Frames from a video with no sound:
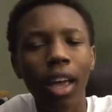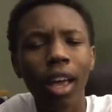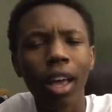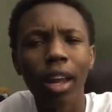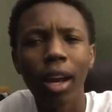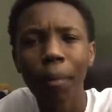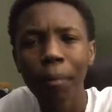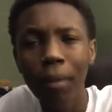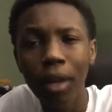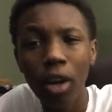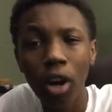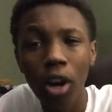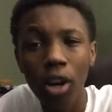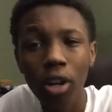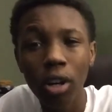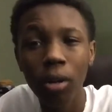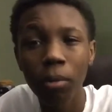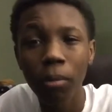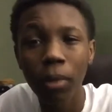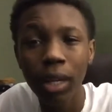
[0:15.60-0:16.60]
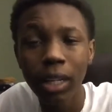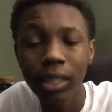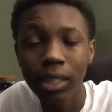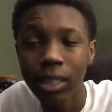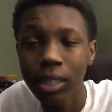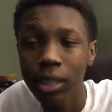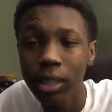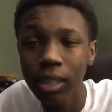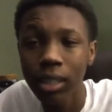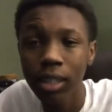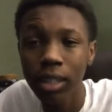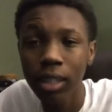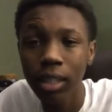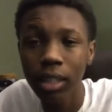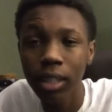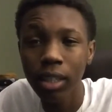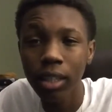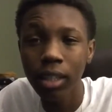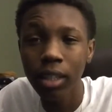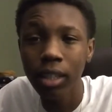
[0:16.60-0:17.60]
and I'm like, hold on, bro, this shit
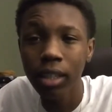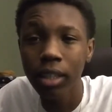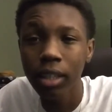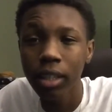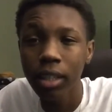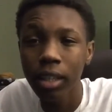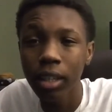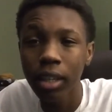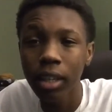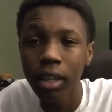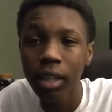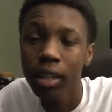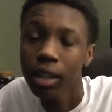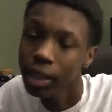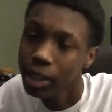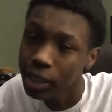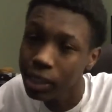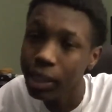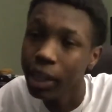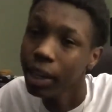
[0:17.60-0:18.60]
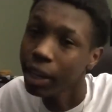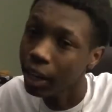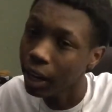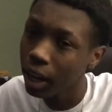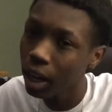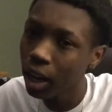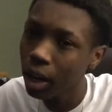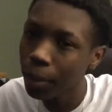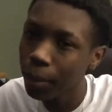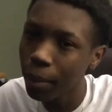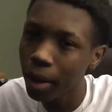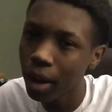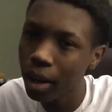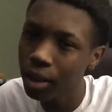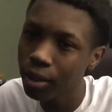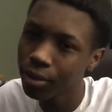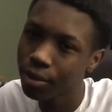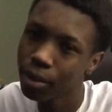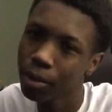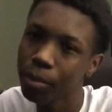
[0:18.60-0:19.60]
good, bro.
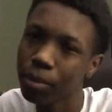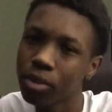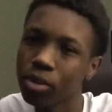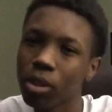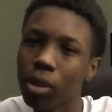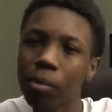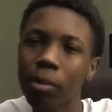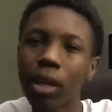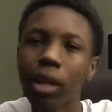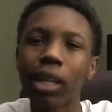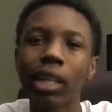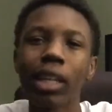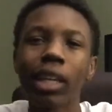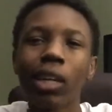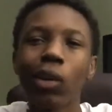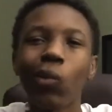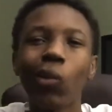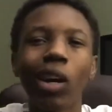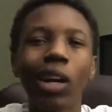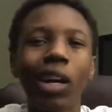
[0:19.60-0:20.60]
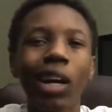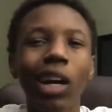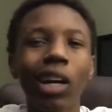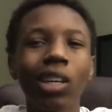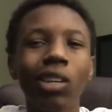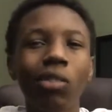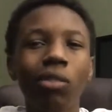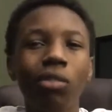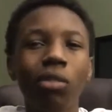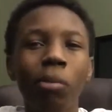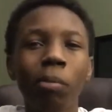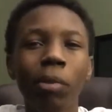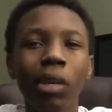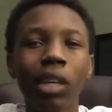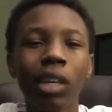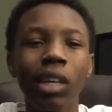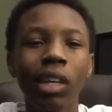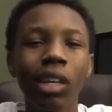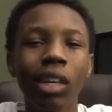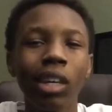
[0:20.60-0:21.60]
You feel me? So I'm like, nigga, why not? You feel
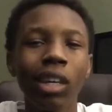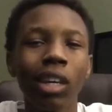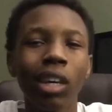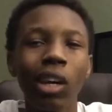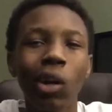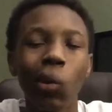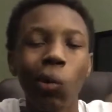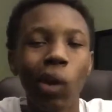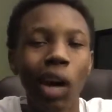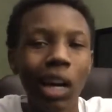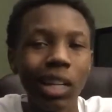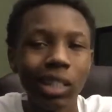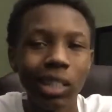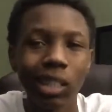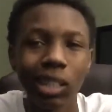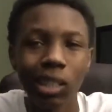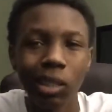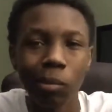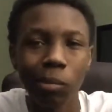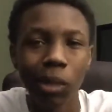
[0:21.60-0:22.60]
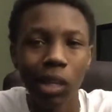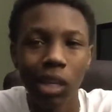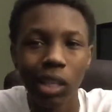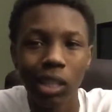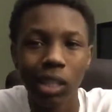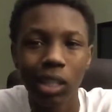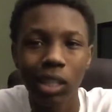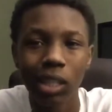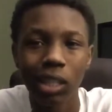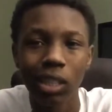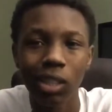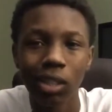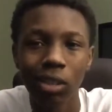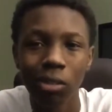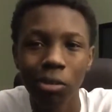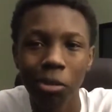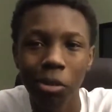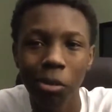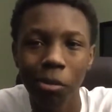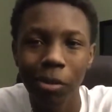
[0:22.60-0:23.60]
me? Watch this bitch.
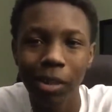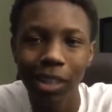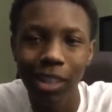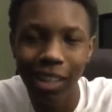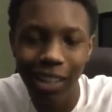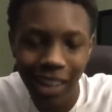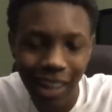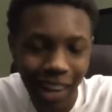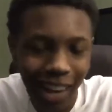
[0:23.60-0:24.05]
You feel me? You